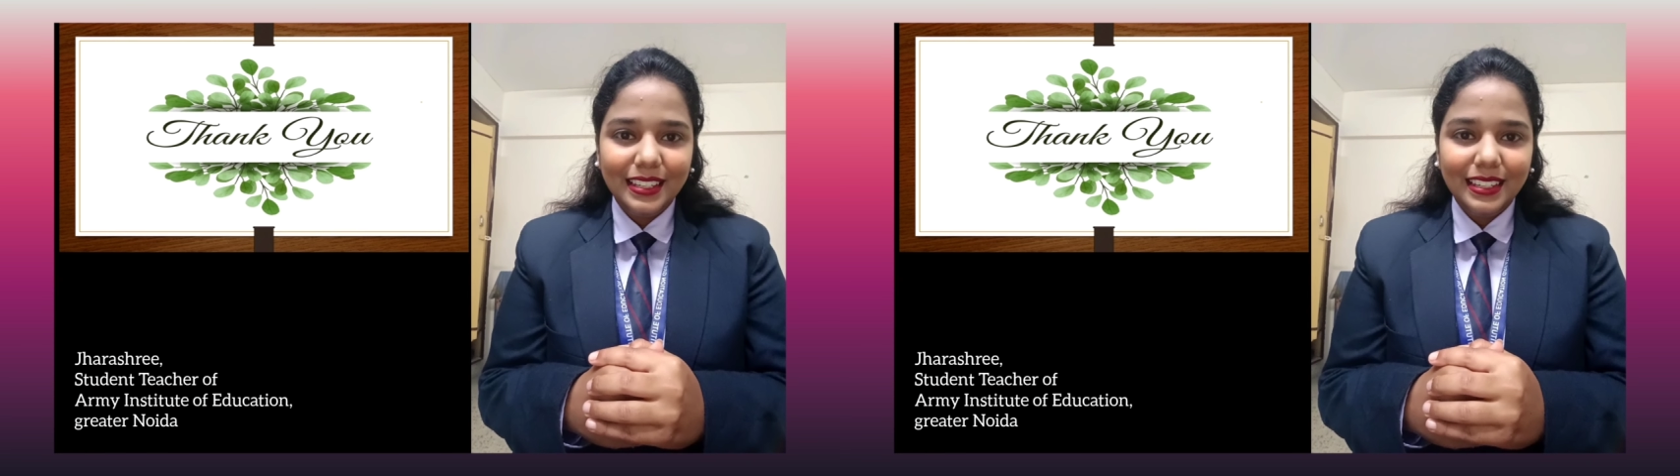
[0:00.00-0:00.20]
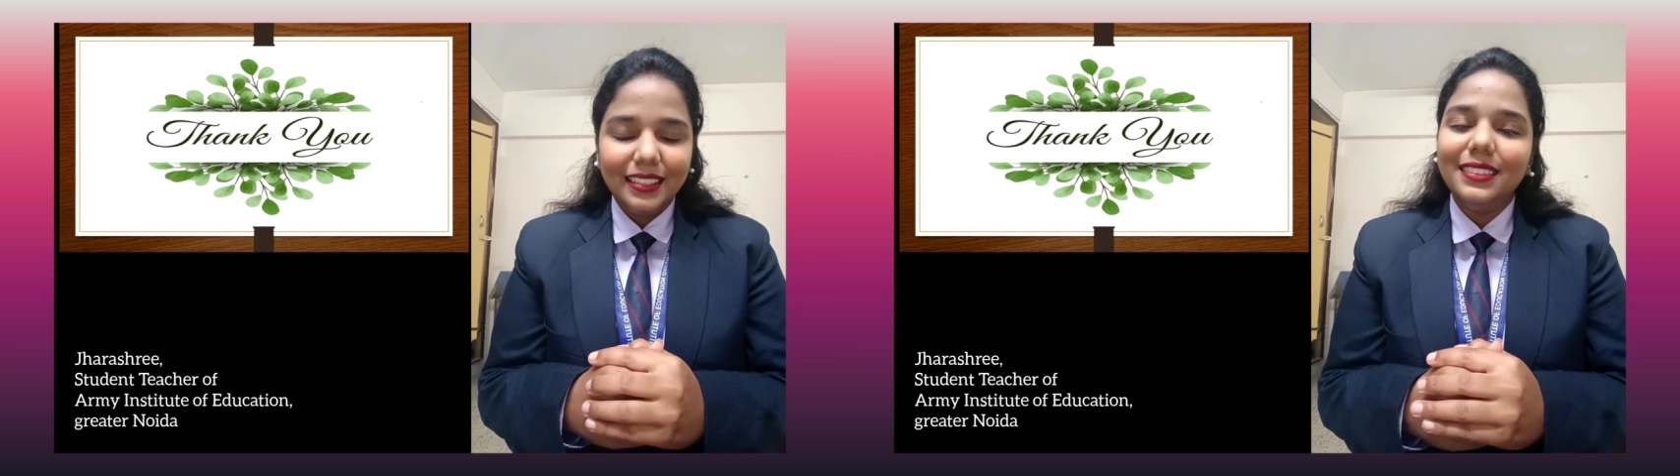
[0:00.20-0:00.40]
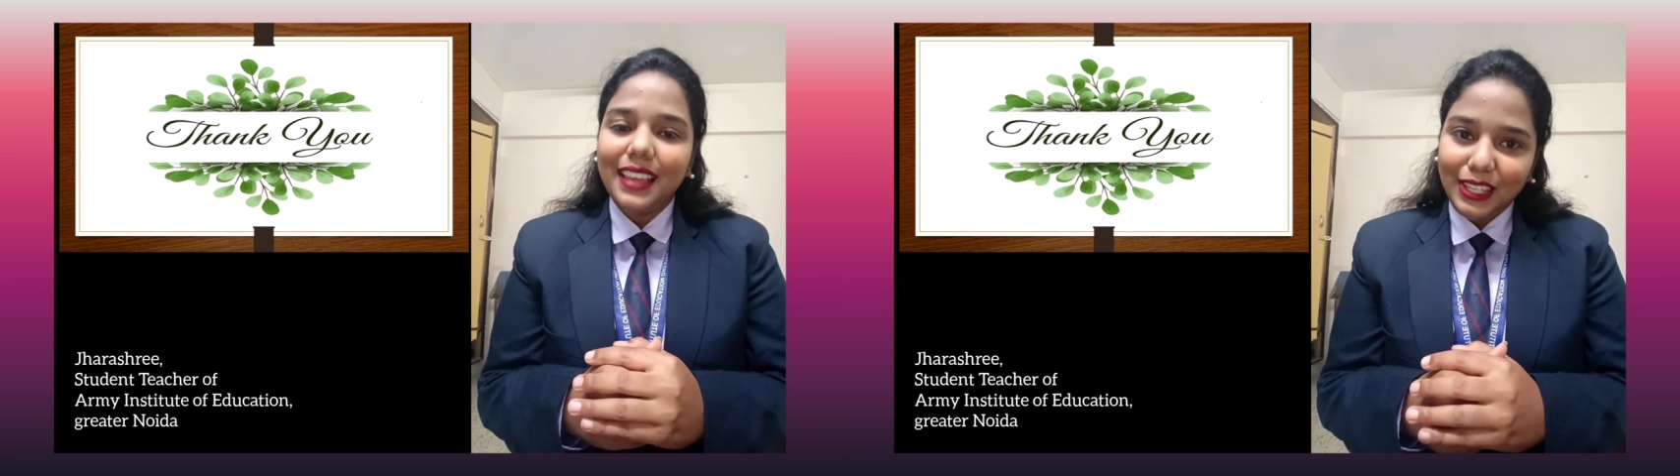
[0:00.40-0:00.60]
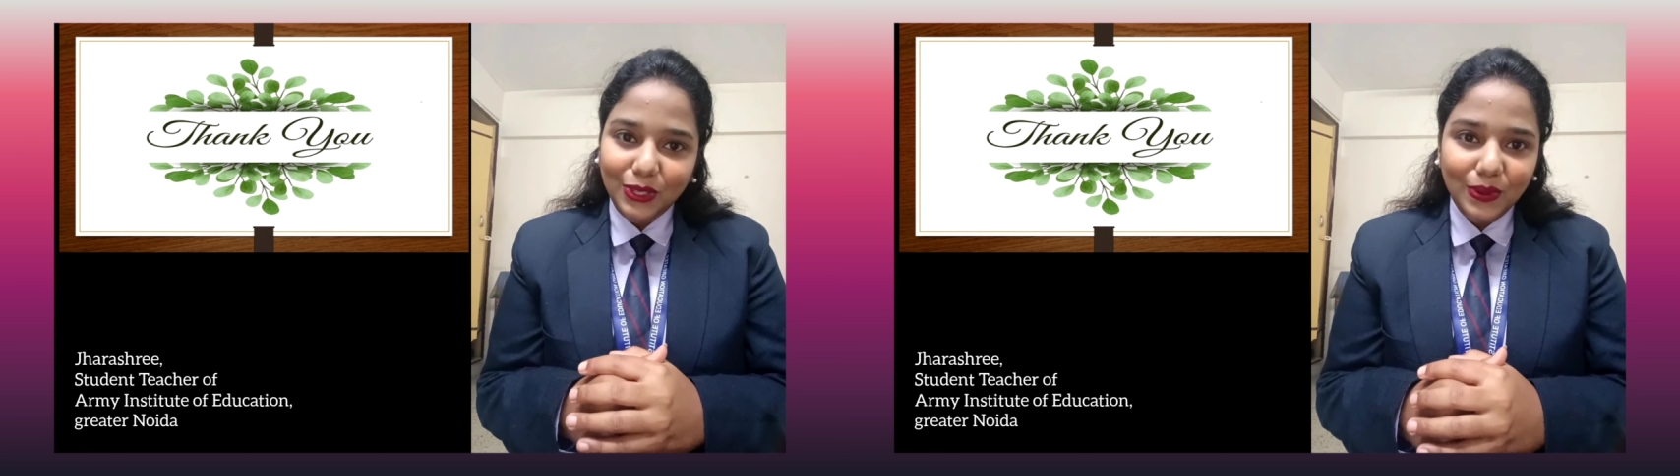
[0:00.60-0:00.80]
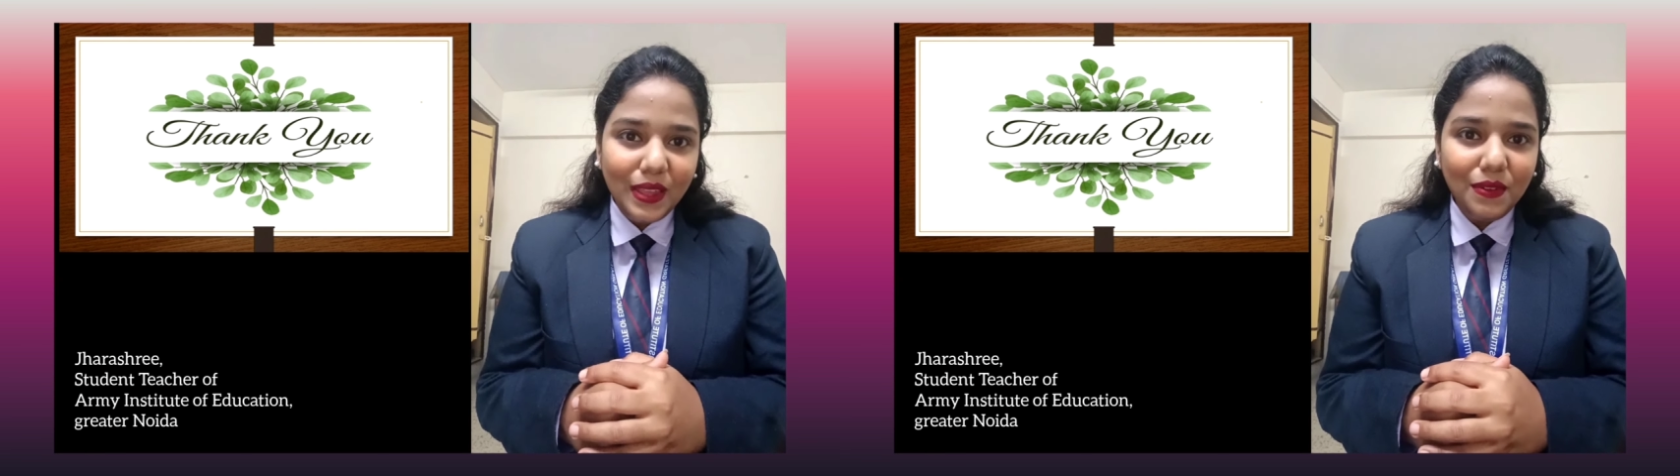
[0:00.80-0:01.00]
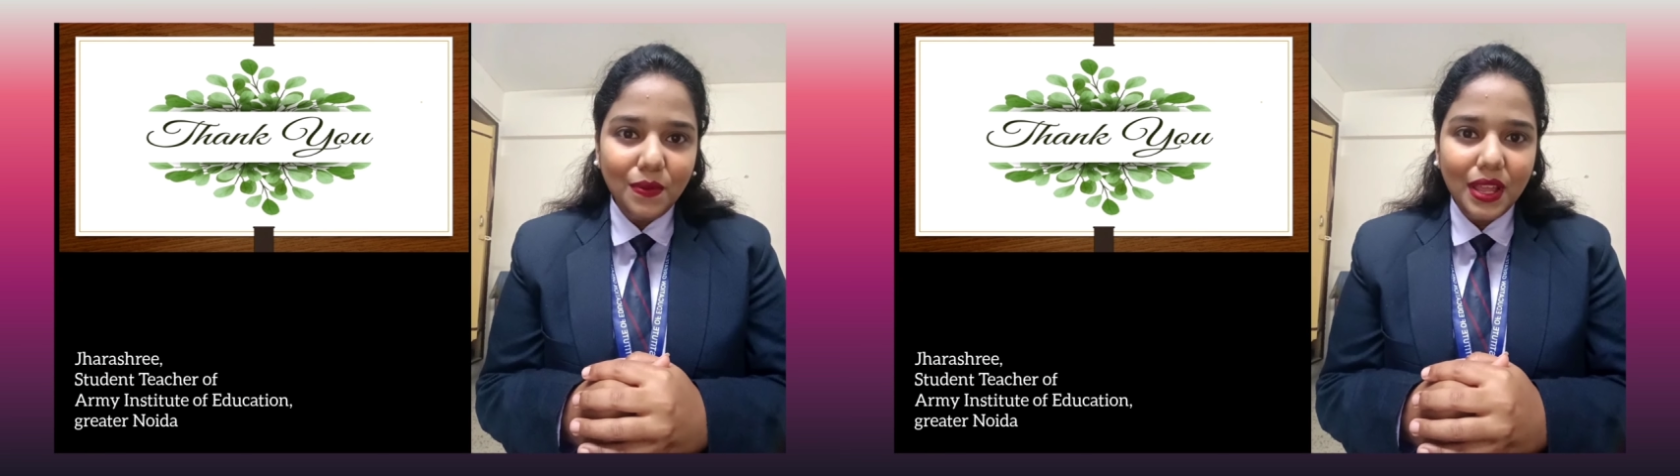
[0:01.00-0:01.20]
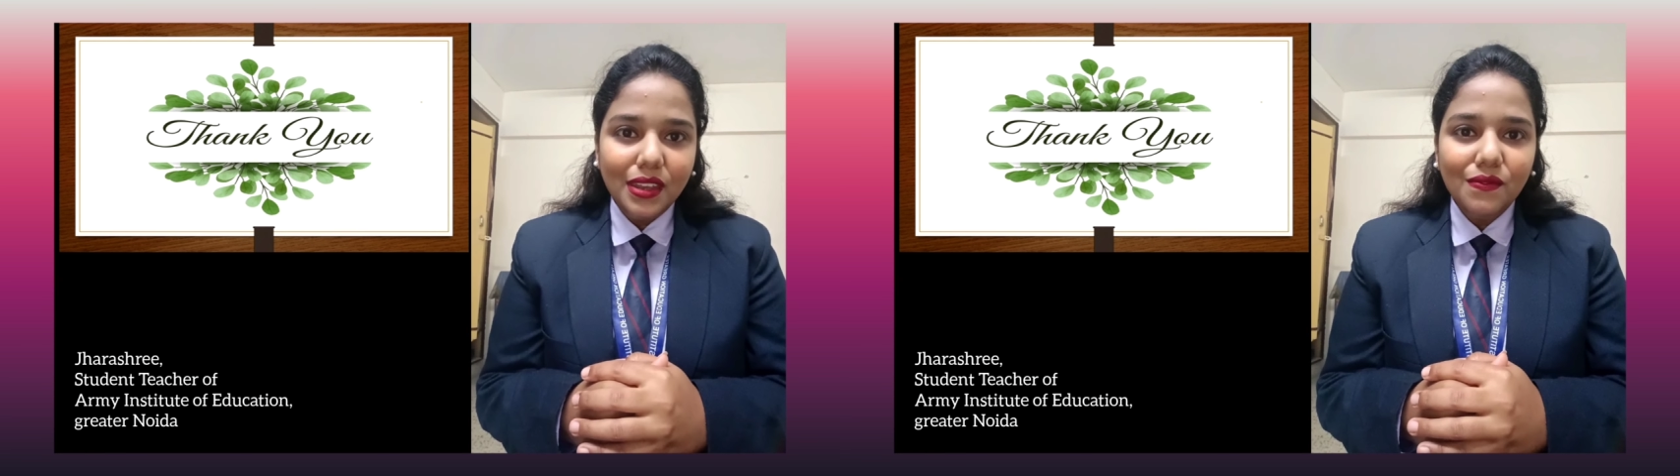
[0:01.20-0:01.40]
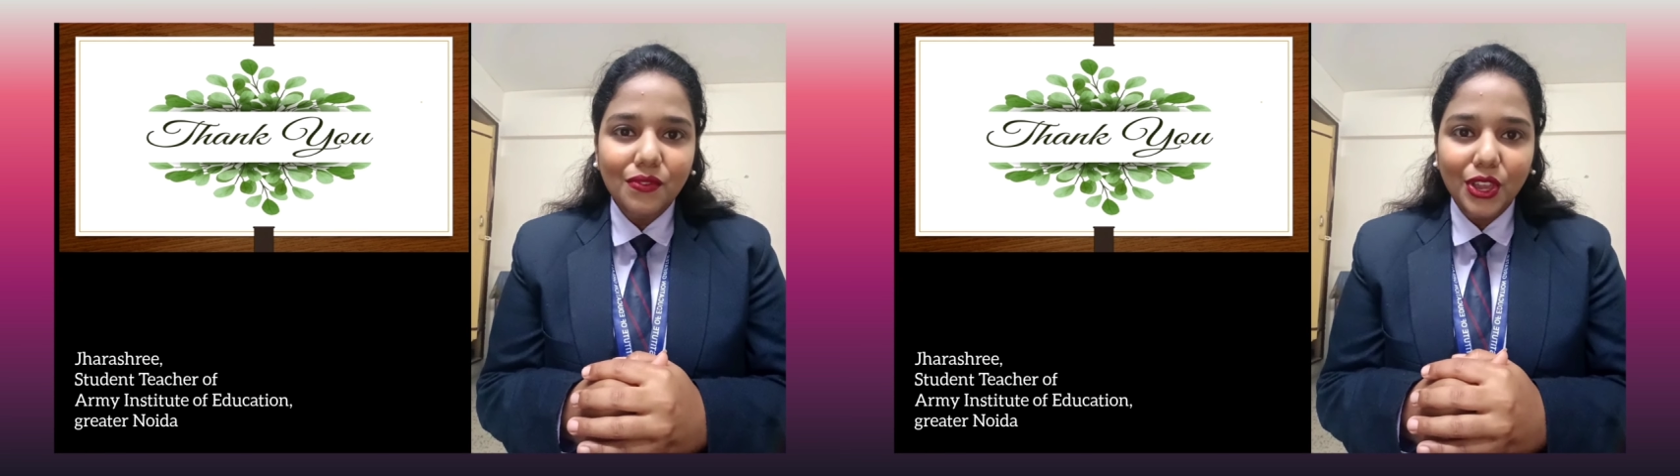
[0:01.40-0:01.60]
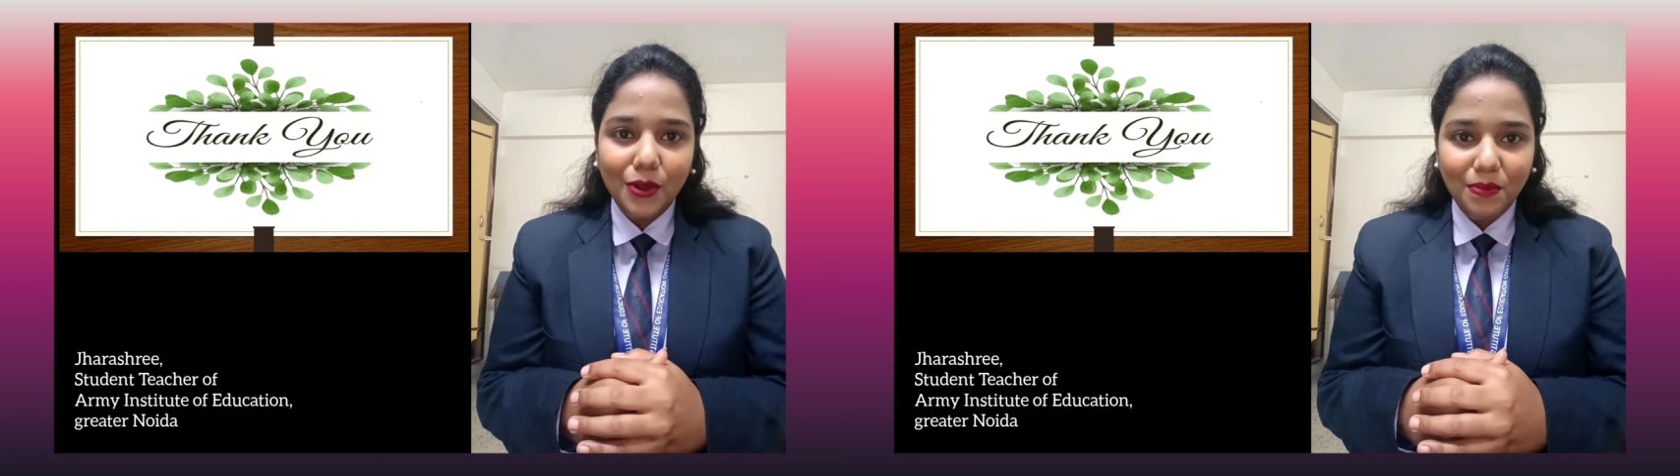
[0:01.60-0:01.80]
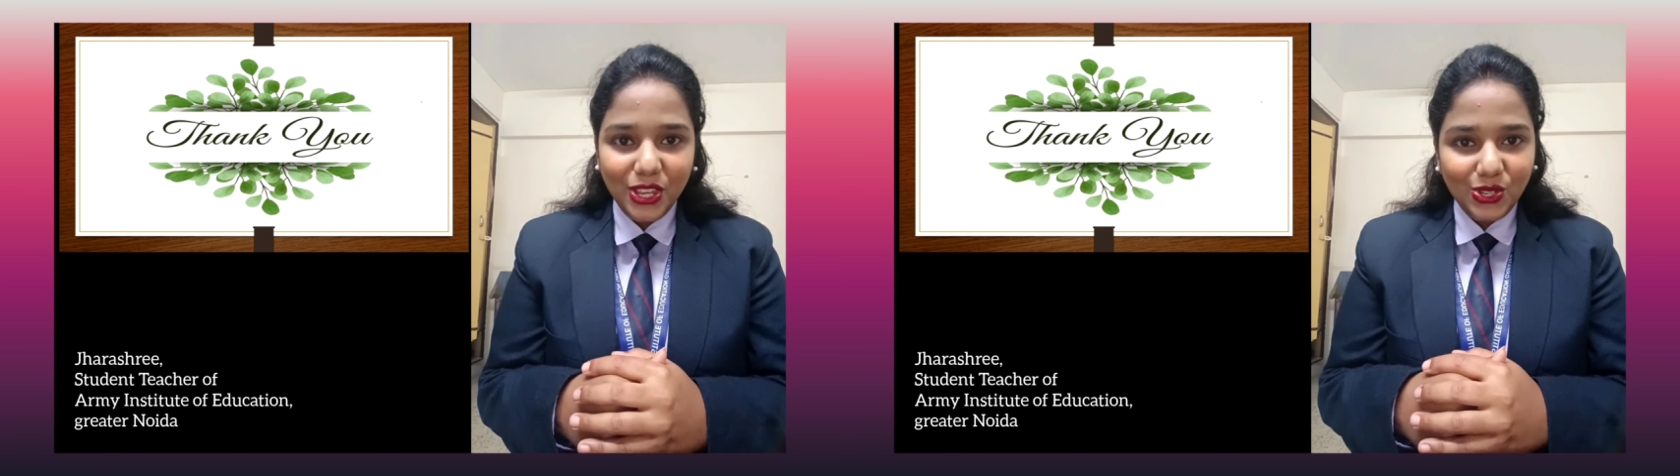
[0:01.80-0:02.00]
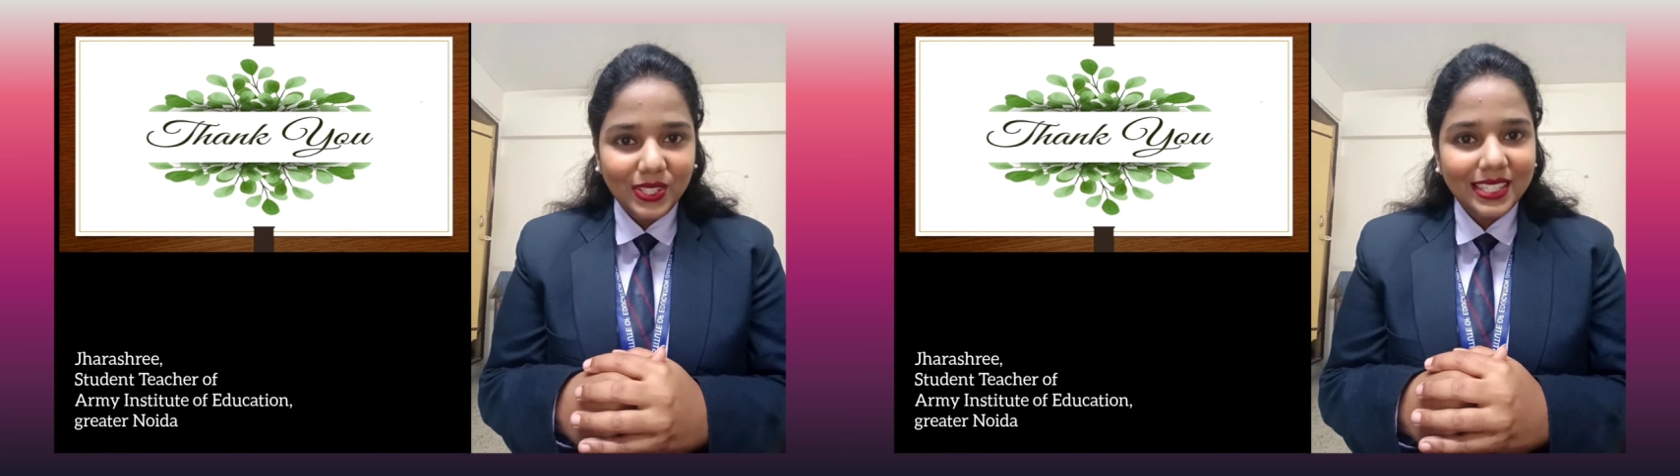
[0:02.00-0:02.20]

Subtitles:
Thank you everyone for your patience